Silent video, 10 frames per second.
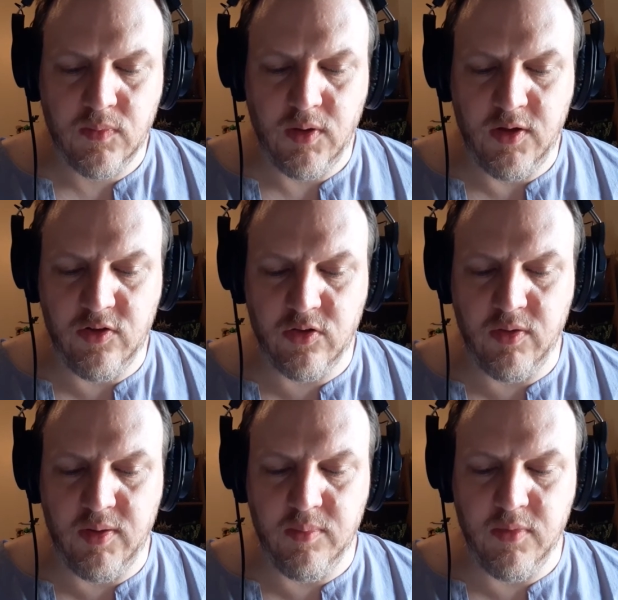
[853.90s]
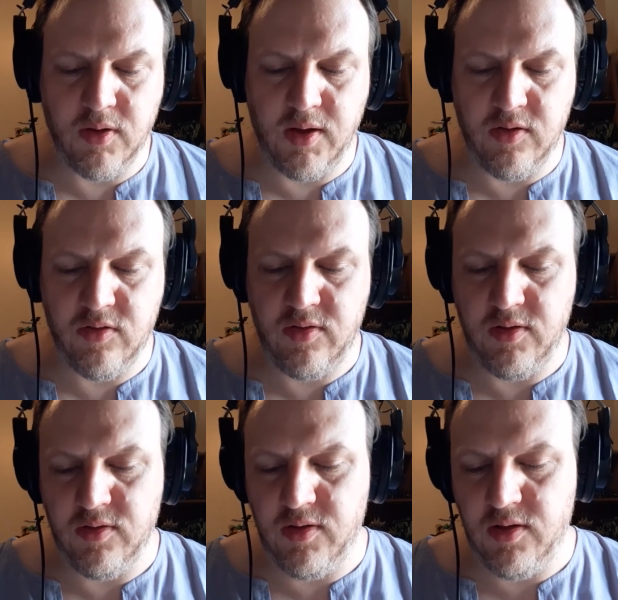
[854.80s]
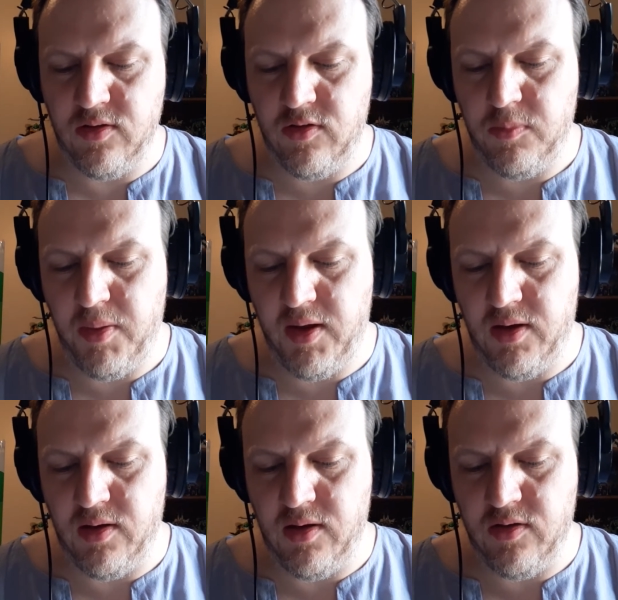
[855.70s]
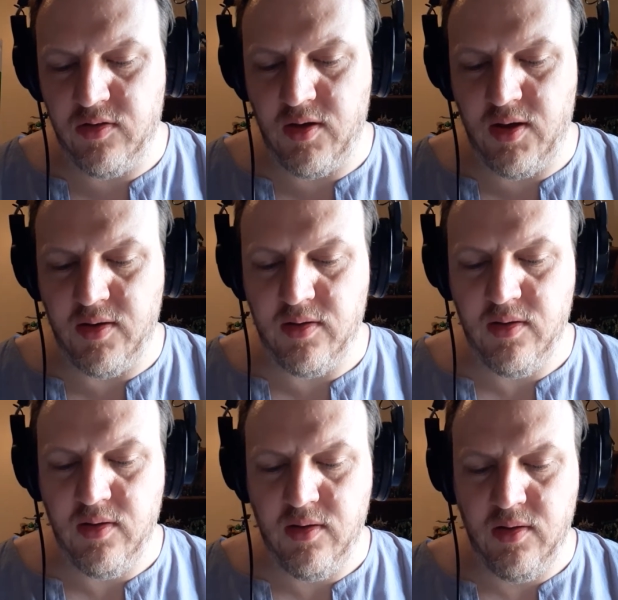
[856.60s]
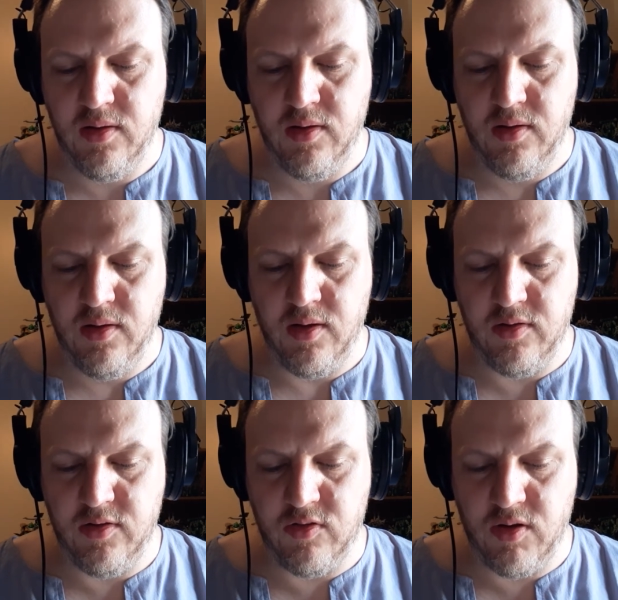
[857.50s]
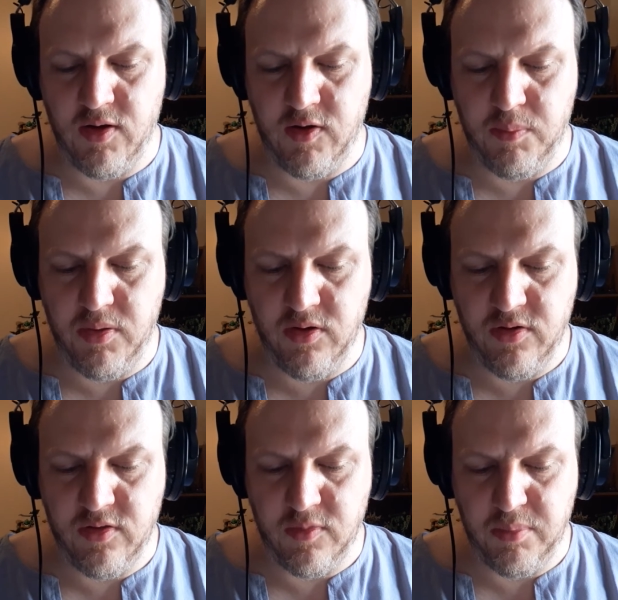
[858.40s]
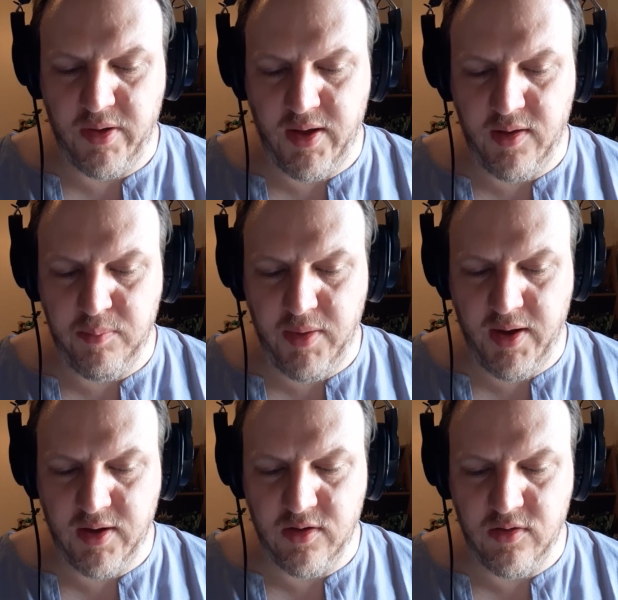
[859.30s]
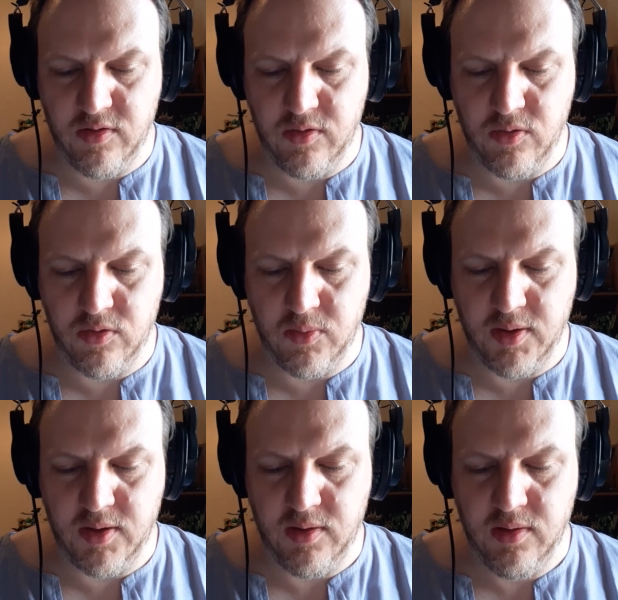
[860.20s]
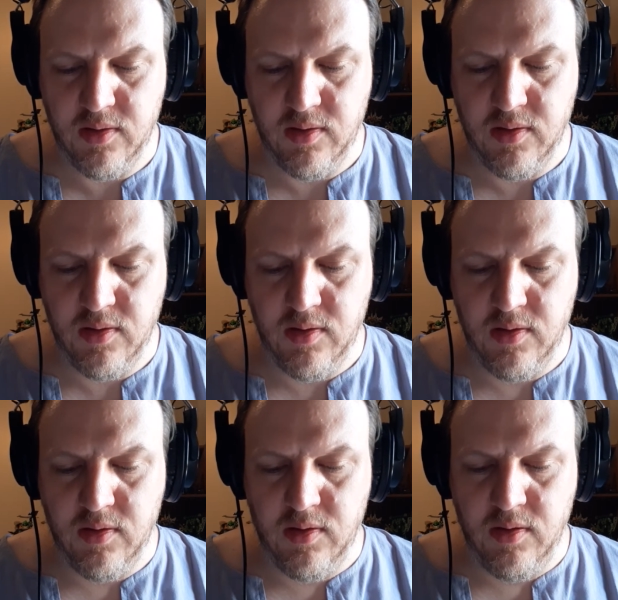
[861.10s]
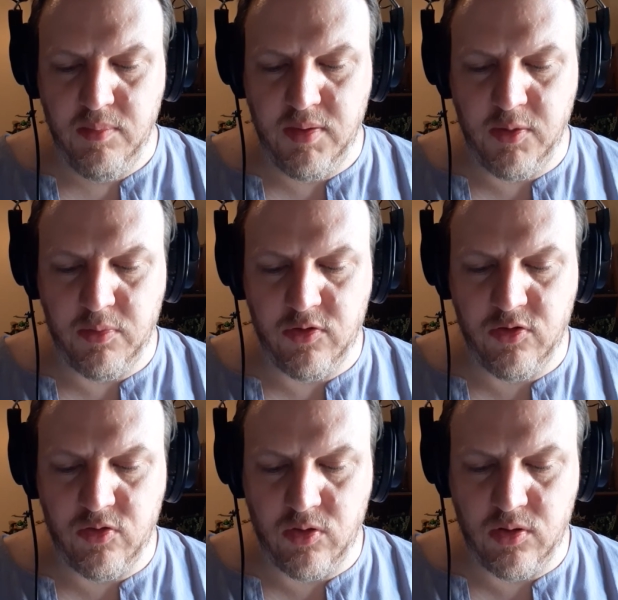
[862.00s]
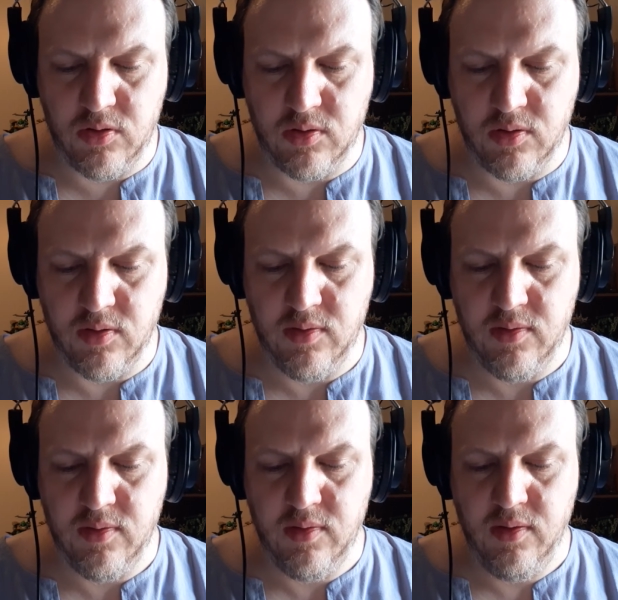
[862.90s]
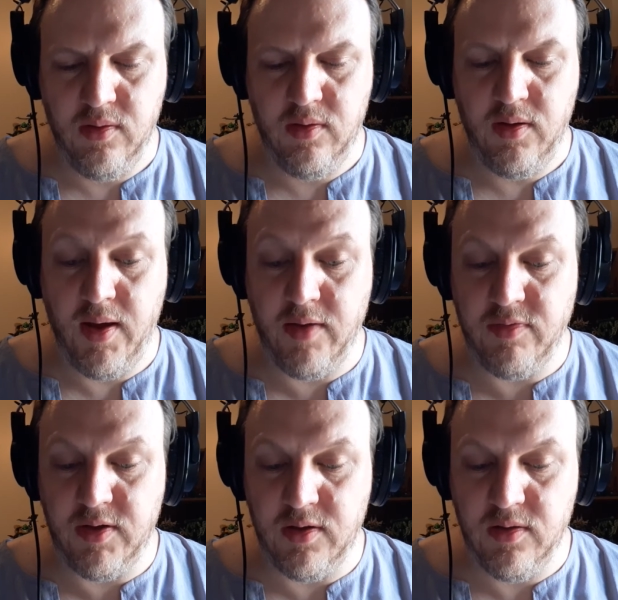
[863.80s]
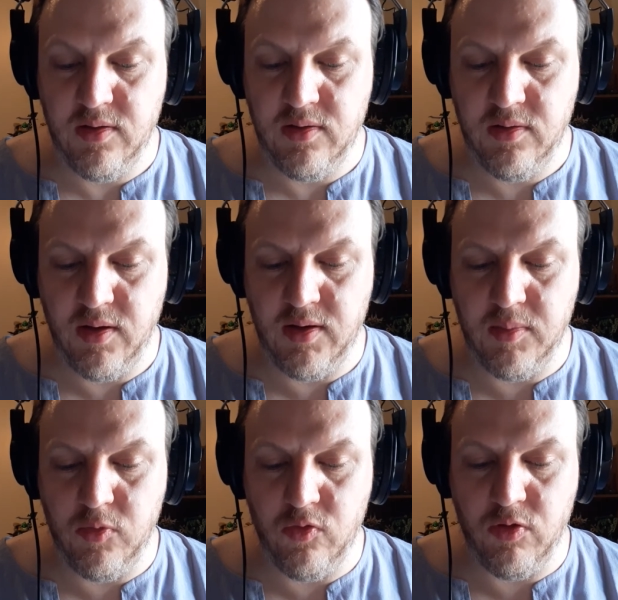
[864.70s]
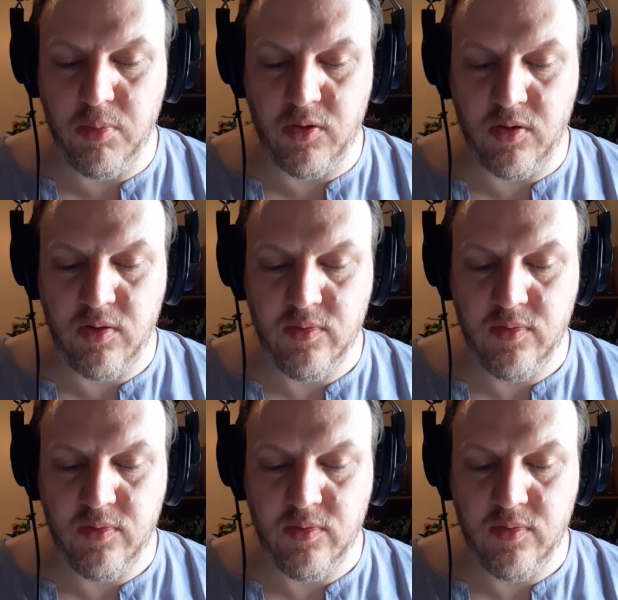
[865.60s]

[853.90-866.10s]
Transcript: He screamed against the intense pain in his gut as he tried to push the plat back into the doorway. But it was strong, heavy, and immovable.